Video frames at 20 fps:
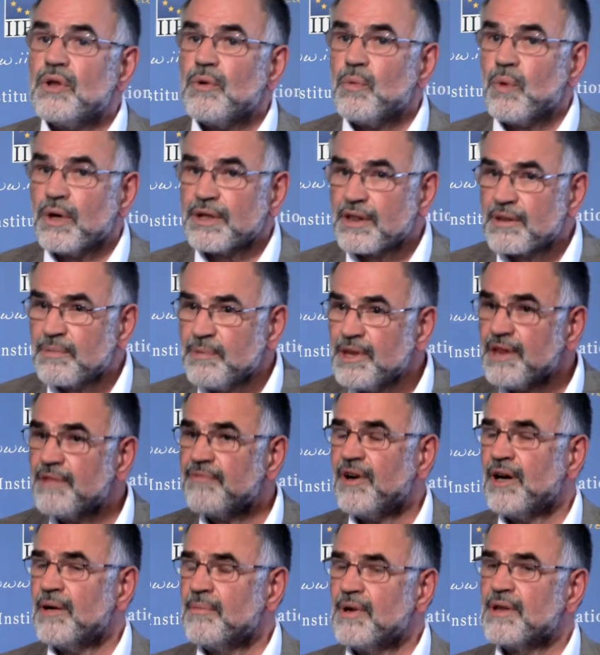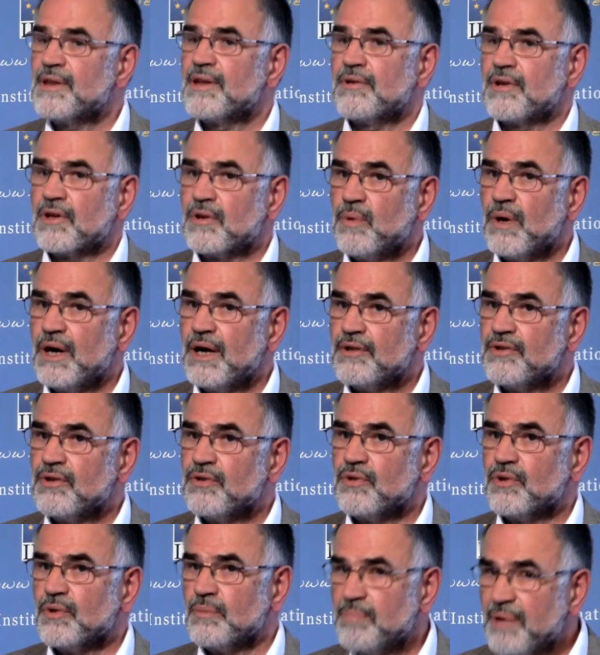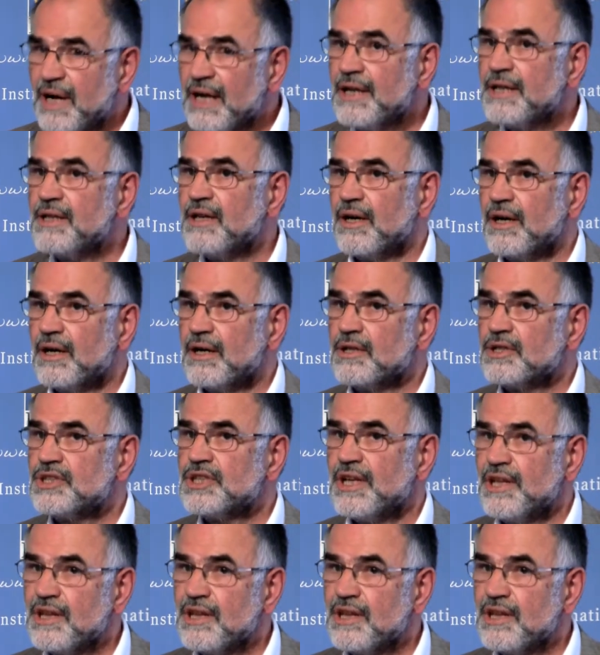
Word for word: what Swiss farmers are required to do, by and large,